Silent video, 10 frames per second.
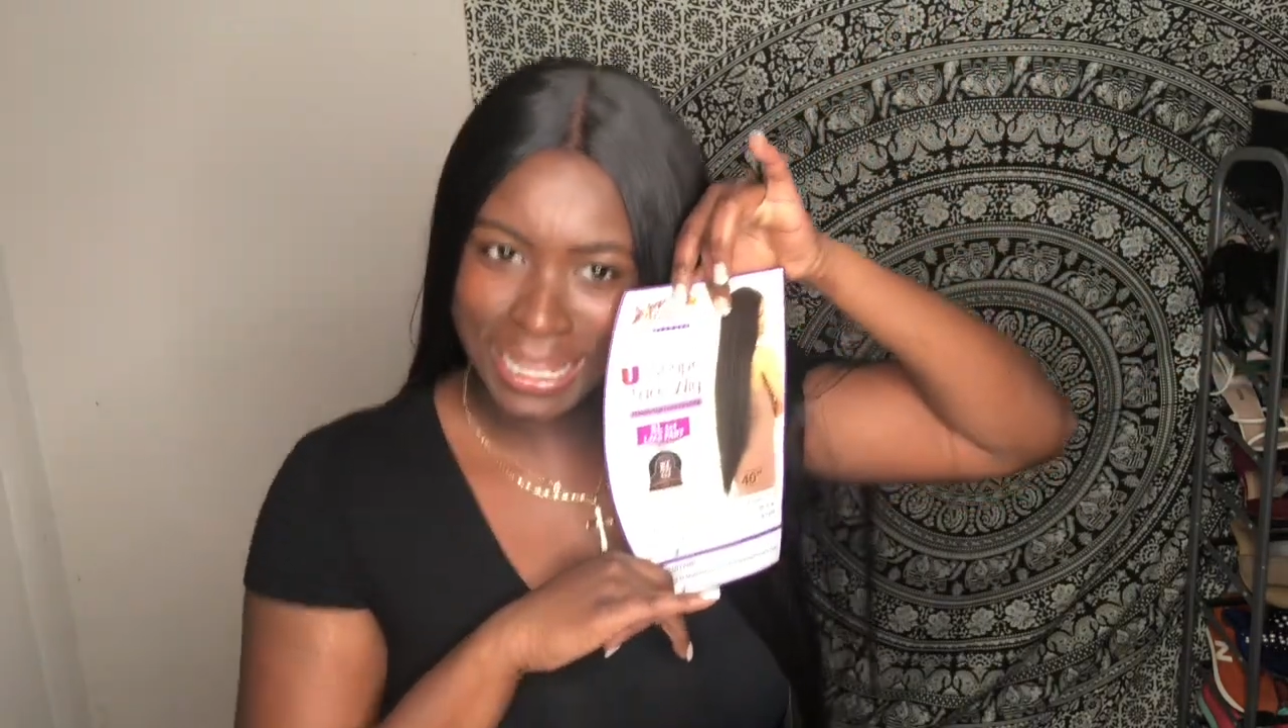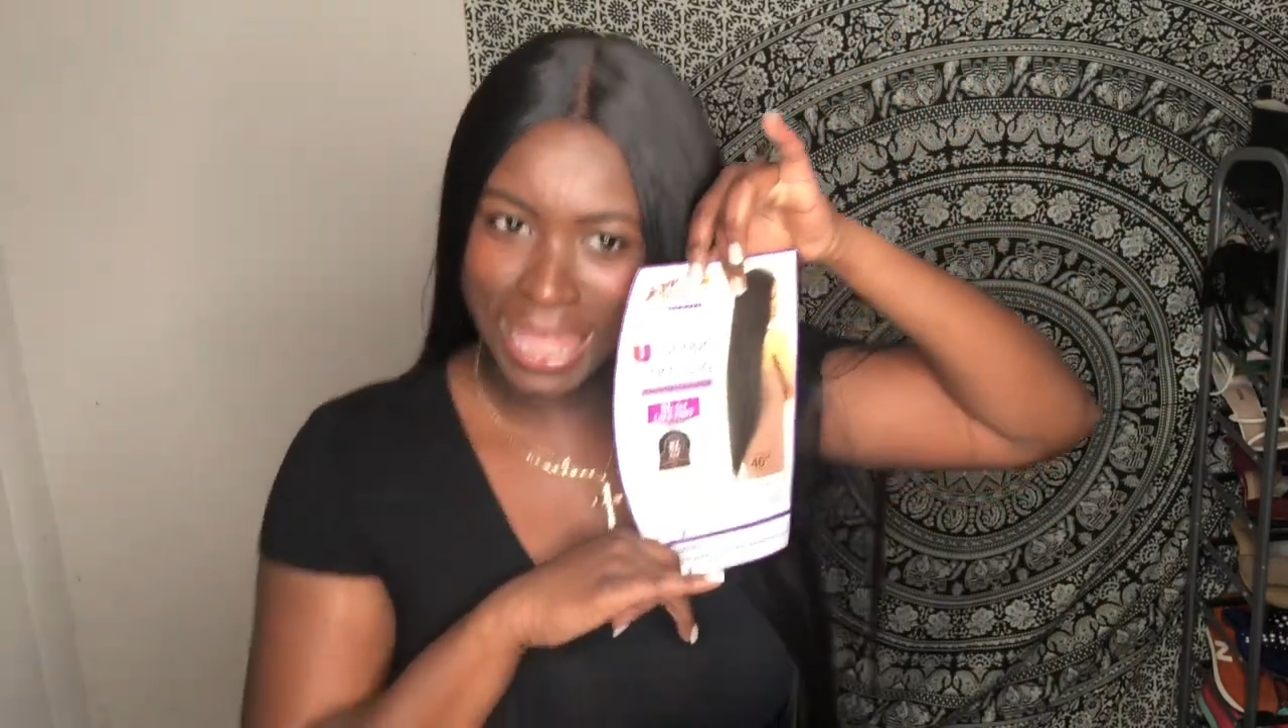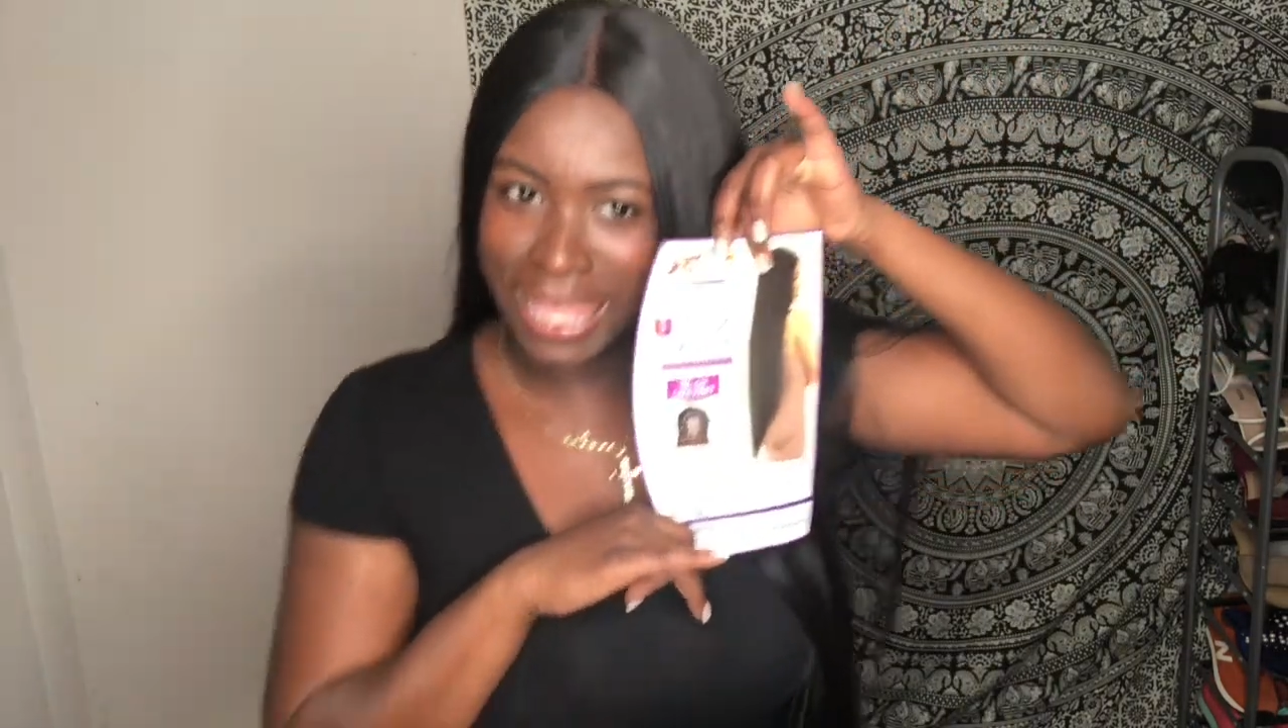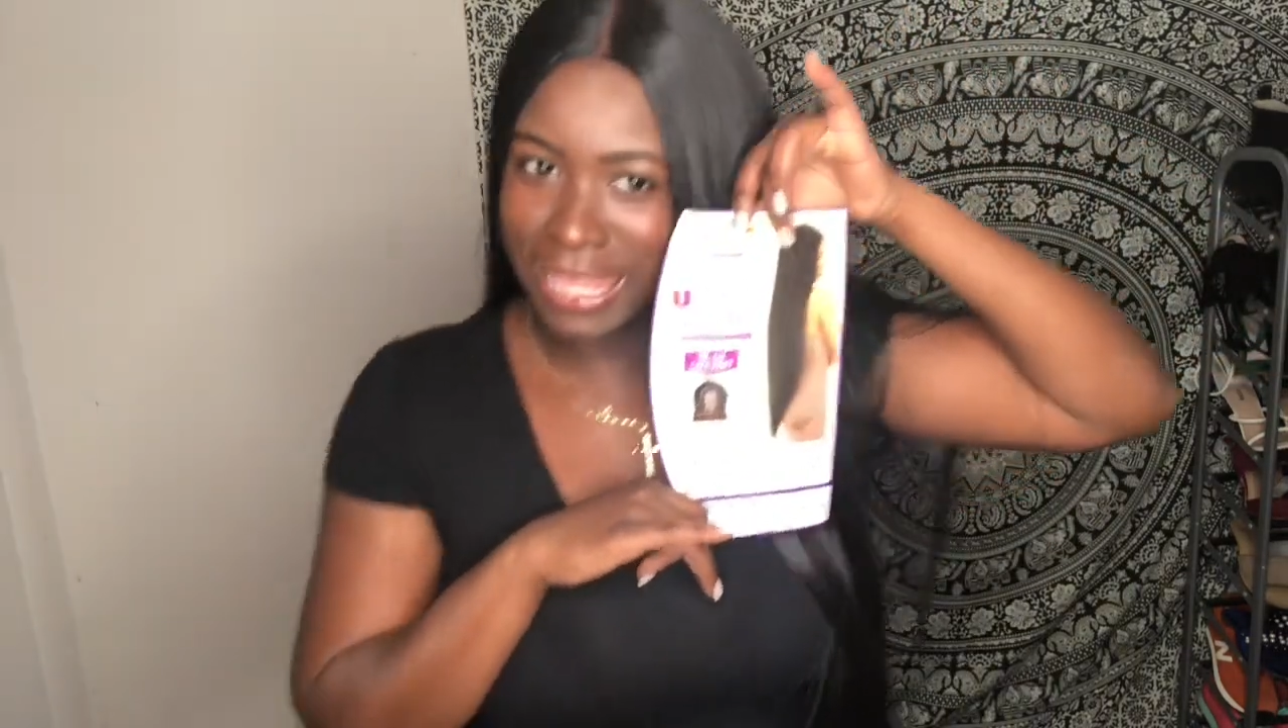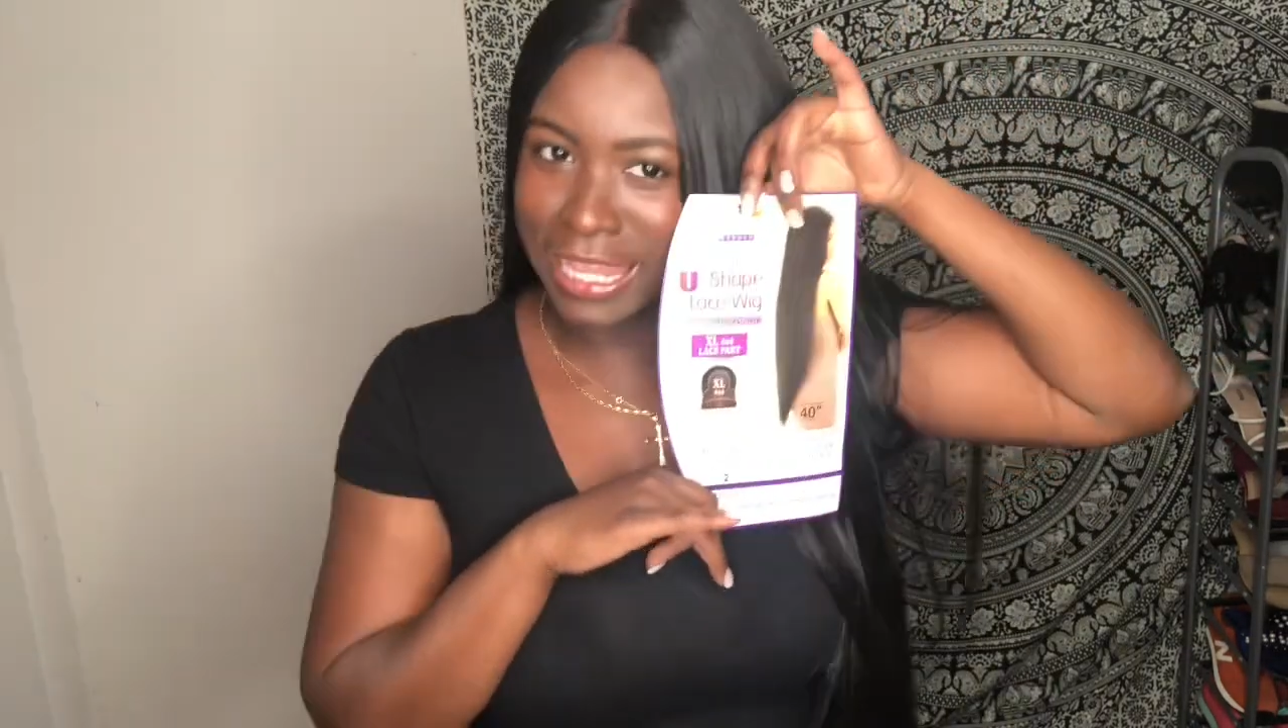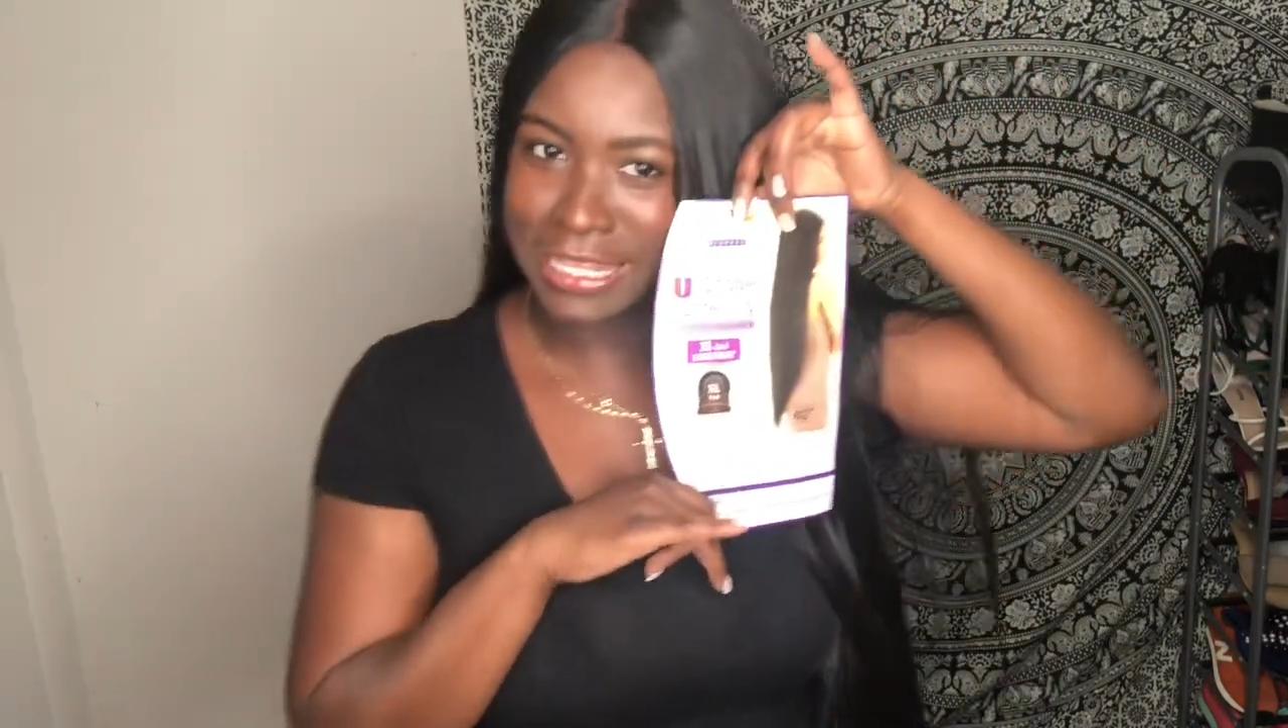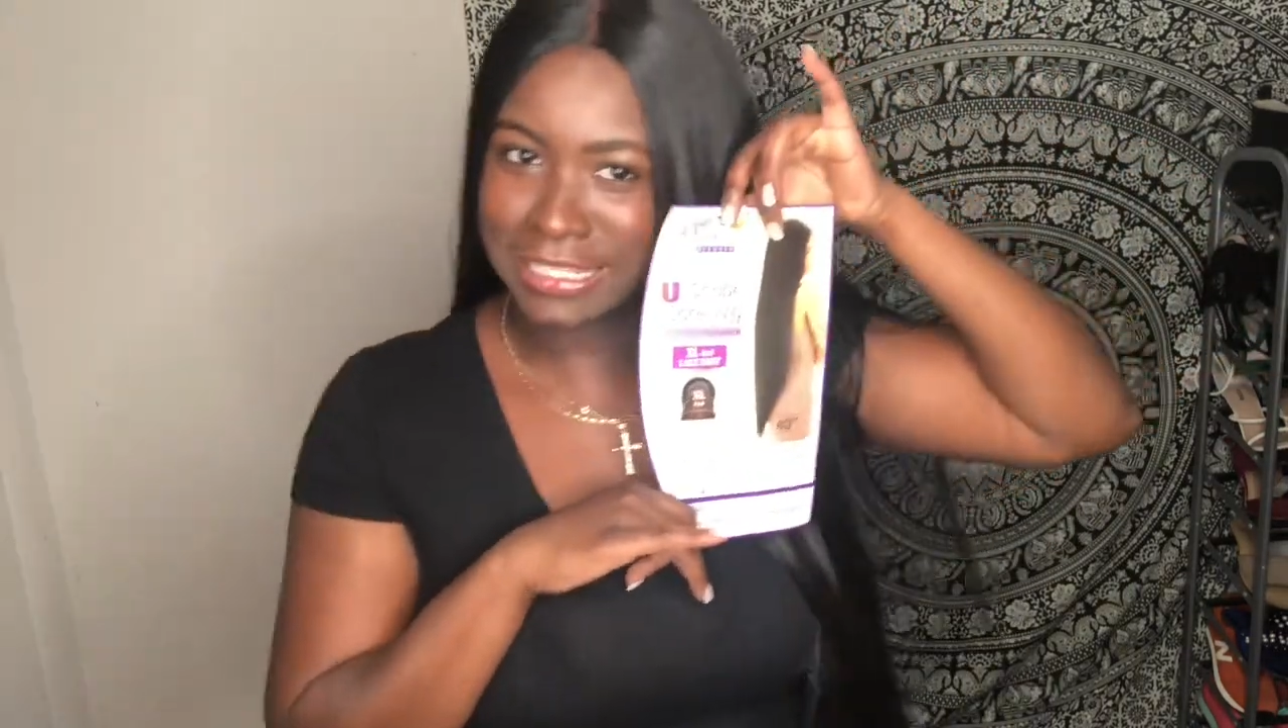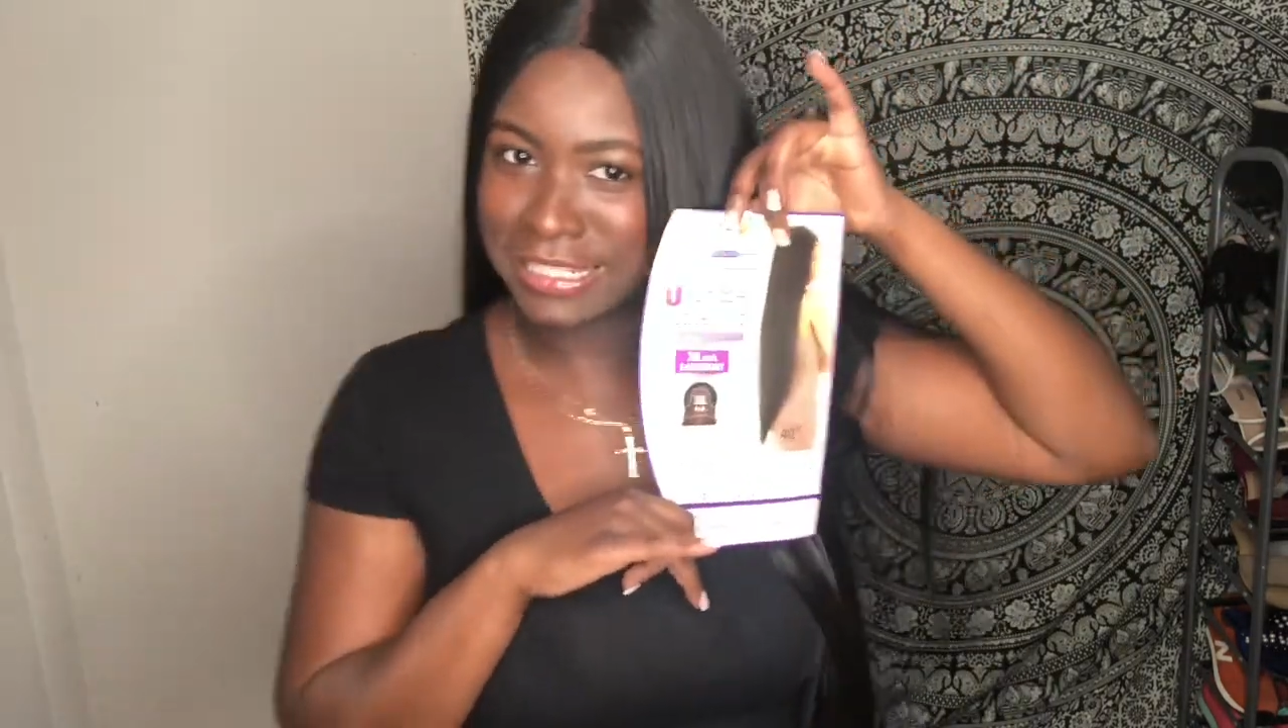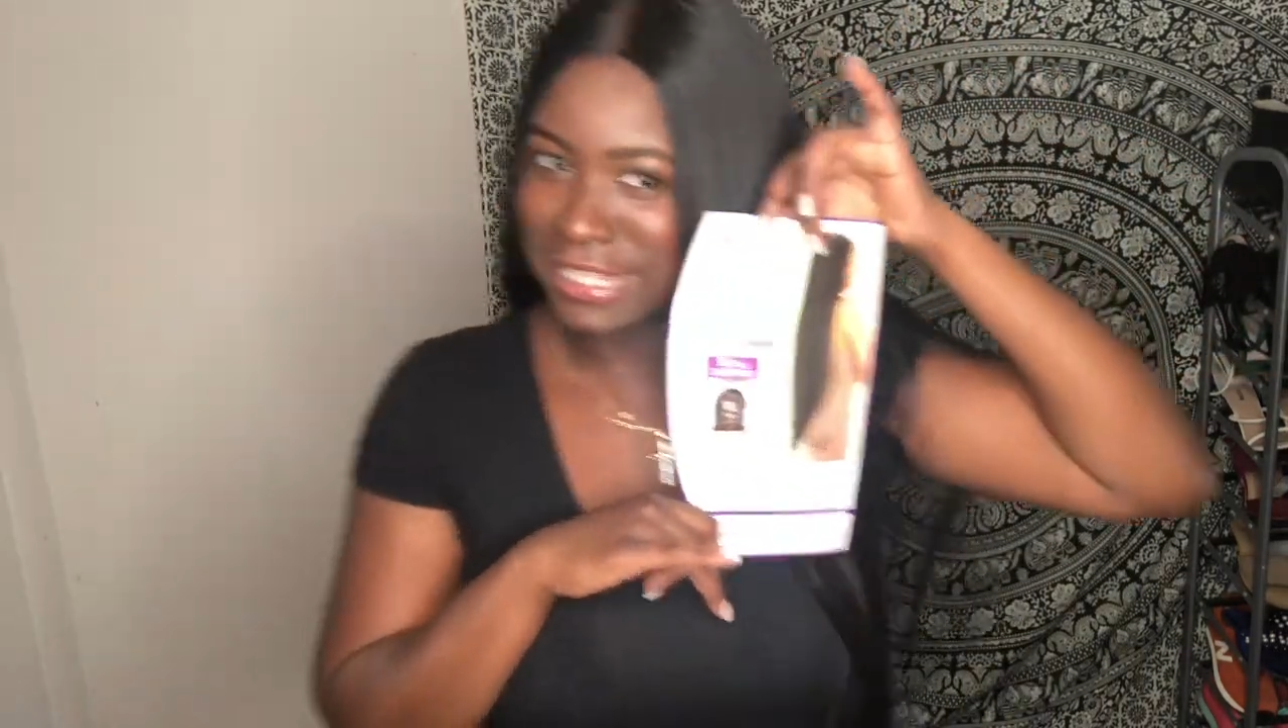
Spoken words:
like